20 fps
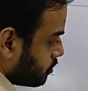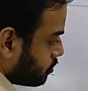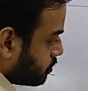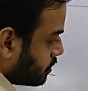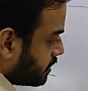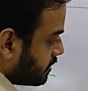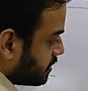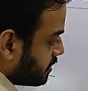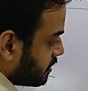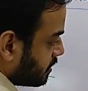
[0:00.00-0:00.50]
so
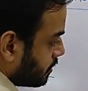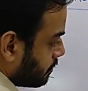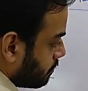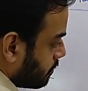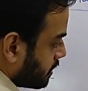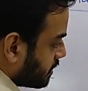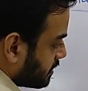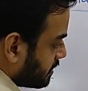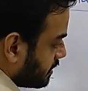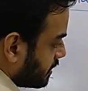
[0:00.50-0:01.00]
this is
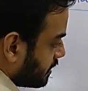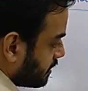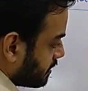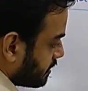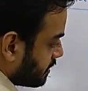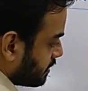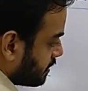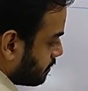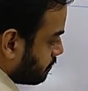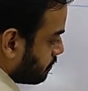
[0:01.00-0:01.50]
number
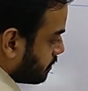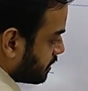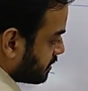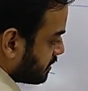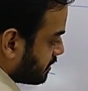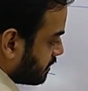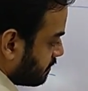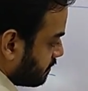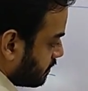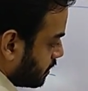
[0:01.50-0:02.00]
6, number
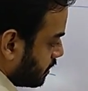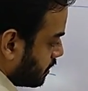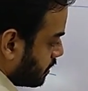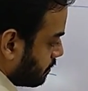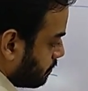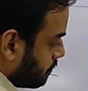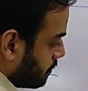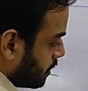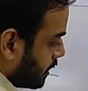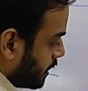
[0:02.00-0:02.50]
7,
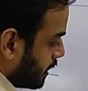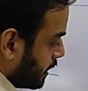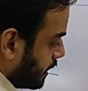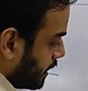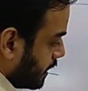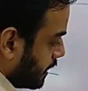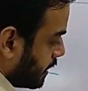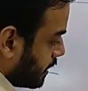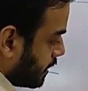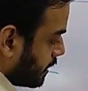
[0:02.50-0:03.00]
number
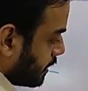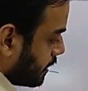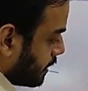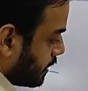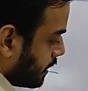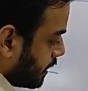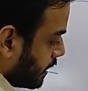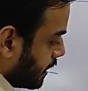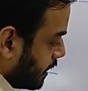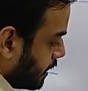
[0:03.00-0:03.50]
8,
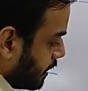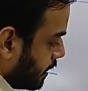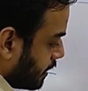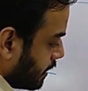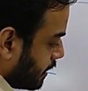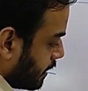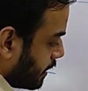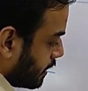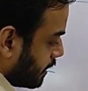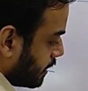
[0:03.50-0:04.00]

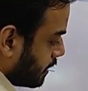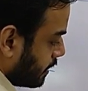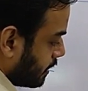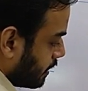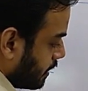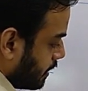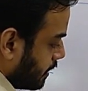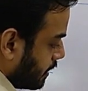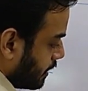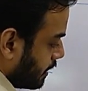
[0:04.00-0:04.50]
9,
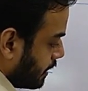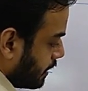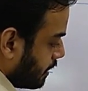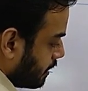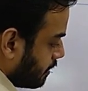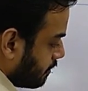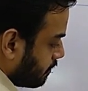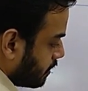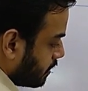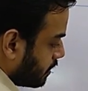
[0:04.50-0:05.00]
10,
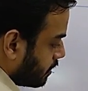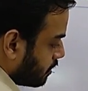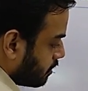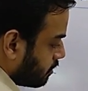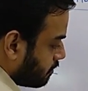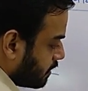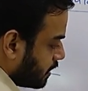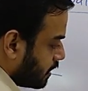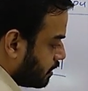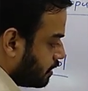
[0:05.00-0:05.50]
11,
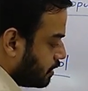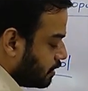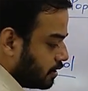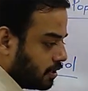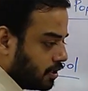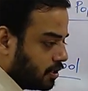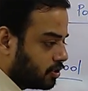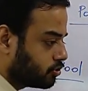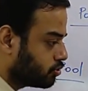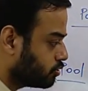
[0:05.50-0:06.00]
12.
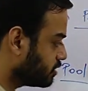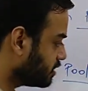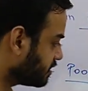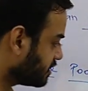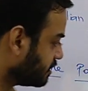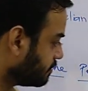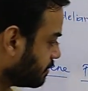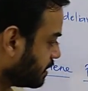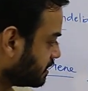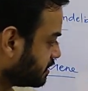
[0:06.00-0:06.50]
So
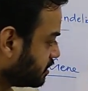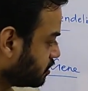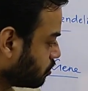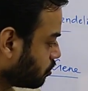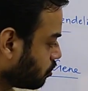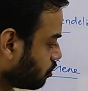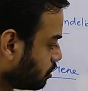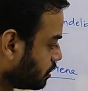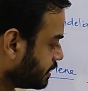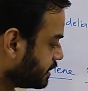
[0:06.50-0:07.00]
just imagine
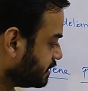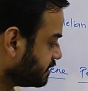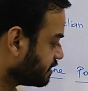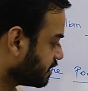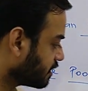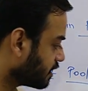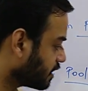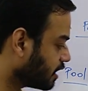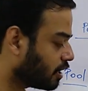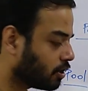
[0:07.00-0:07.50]
all these
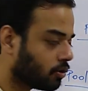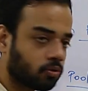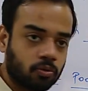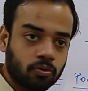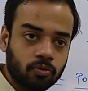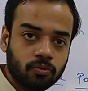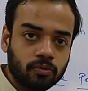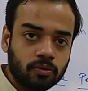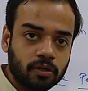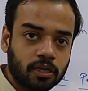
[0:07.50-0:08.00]
are
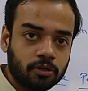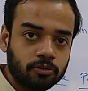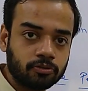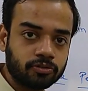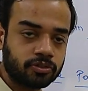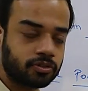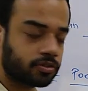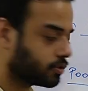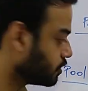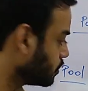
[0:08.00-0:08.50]

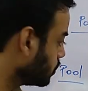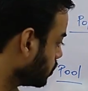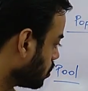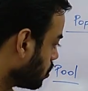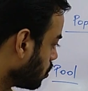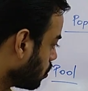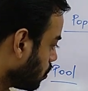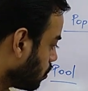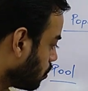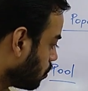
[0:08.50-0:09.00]
cows,
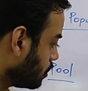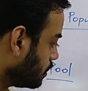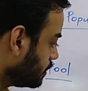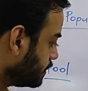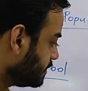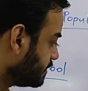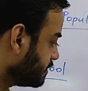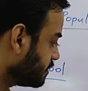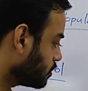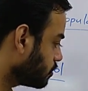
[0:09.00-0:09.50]

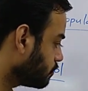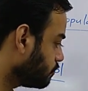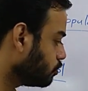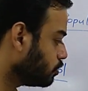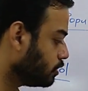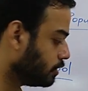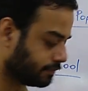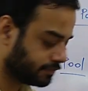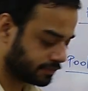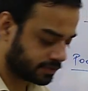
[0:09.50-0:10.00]
all these are
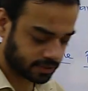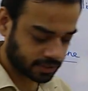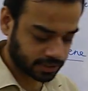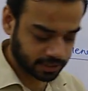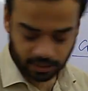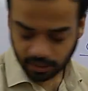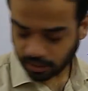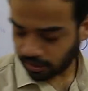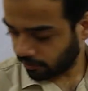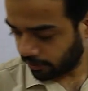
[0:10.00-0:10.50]
wolves,
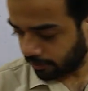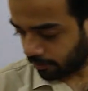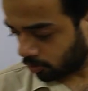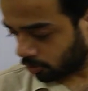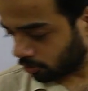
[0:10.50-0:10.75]
and now I'm